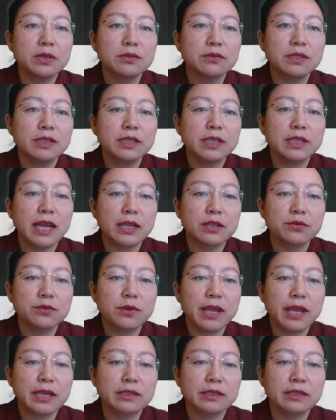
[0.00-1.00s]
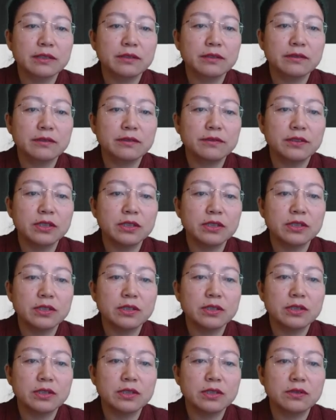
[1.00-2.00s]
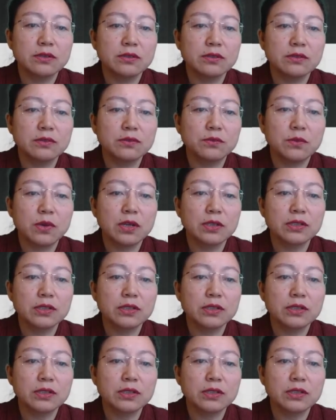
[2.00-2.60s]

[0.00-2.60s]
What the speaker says: I drag the first one